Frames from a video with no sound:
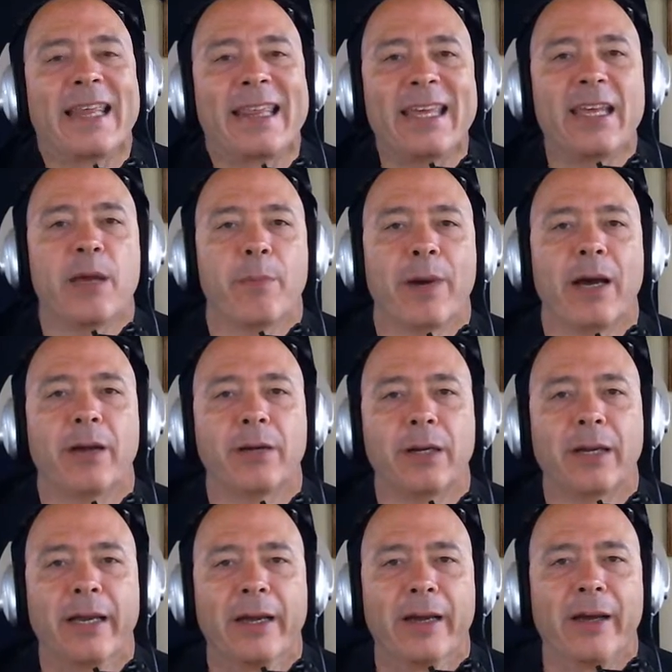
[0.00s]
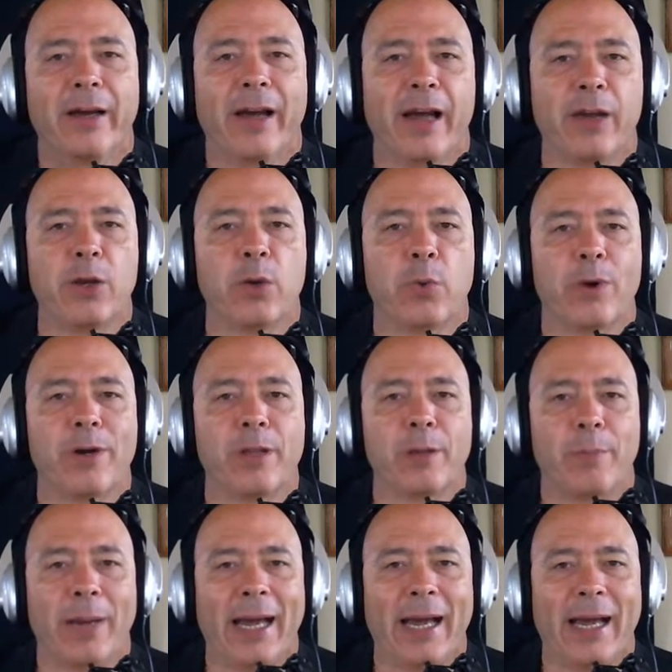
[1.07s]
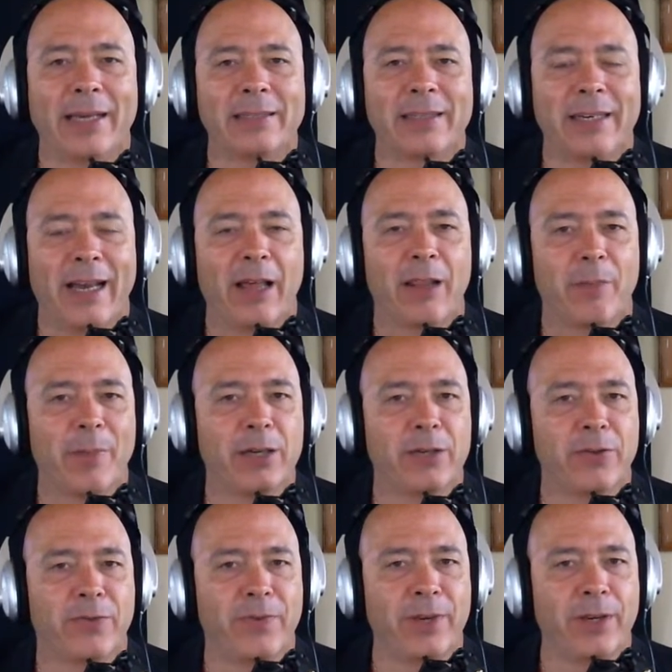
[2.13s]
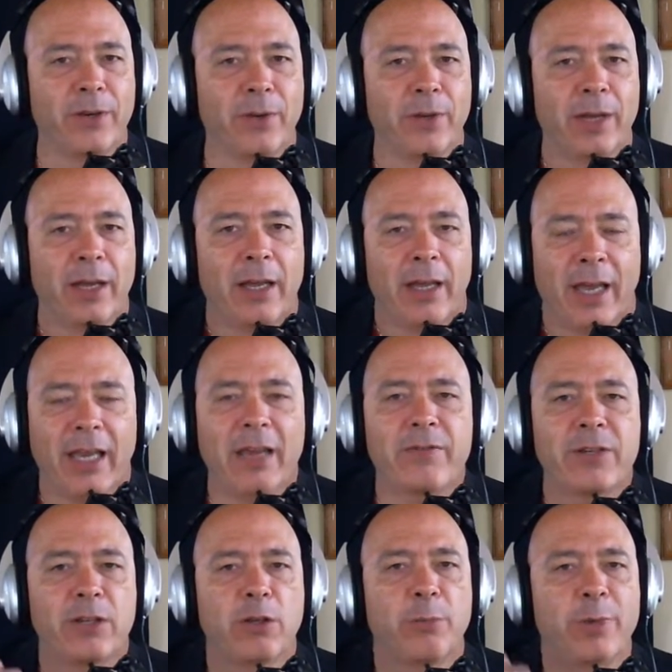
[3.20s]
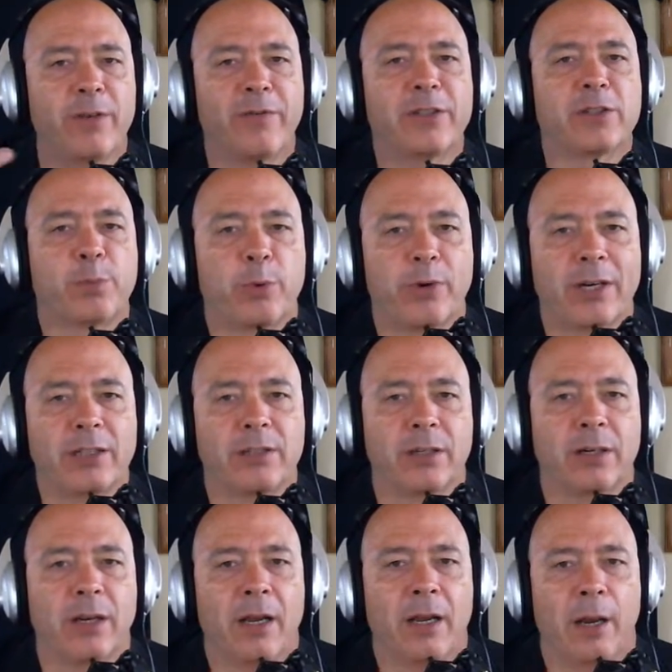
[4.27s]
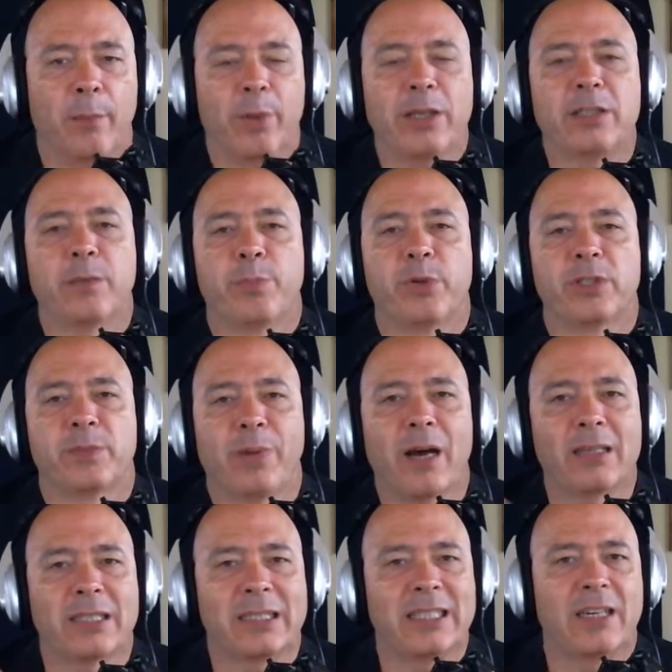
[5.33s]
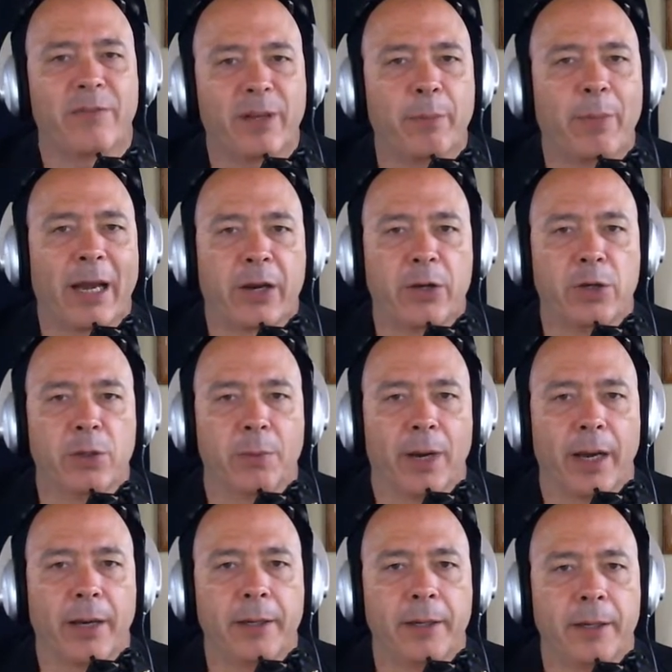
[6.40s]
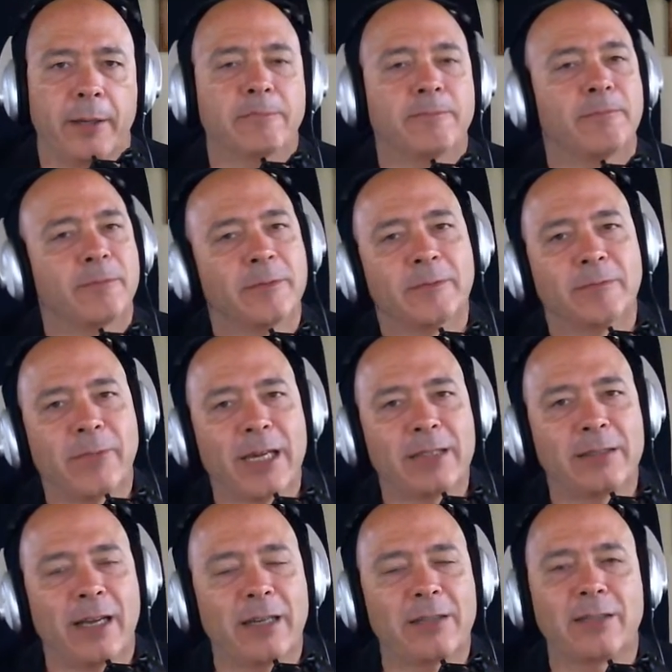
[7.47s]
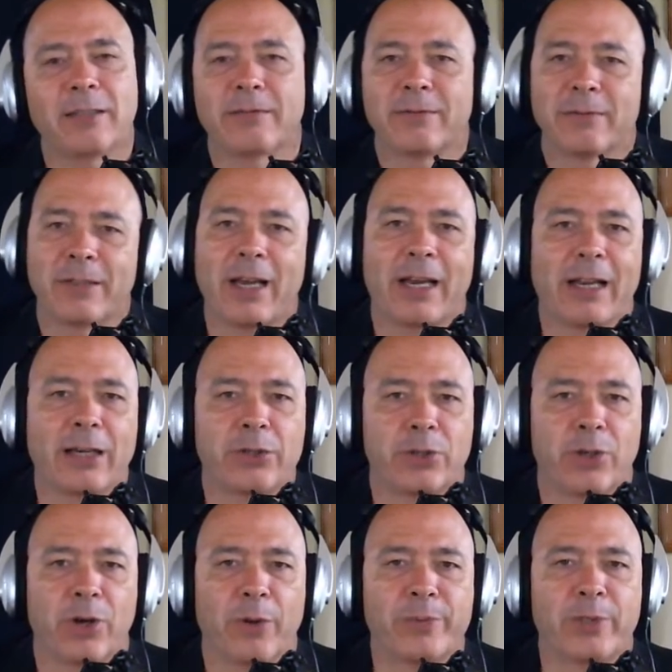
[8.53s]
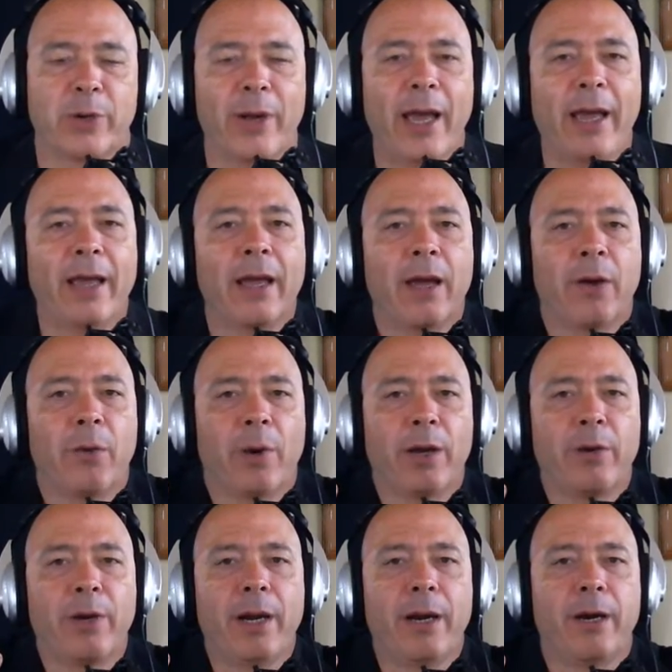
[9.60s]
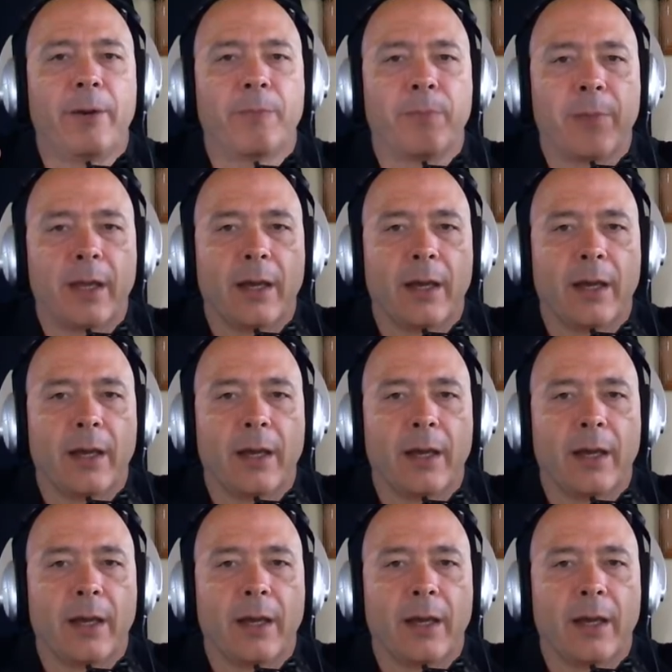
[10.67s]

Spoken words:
think about how you were in the past and how that made you feel. It gives you a little bit of inspiration. And plus, it puts positivity back in your mind. Make sense? God, I sure hope so. Hey, while you're here,